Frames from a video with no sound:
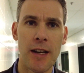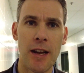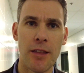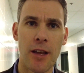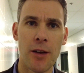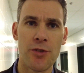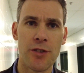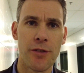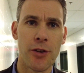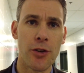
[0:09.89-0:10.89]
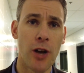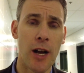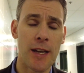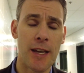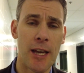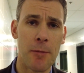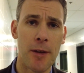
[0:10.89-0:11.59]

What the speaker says: and I thought it was a very good hockey game.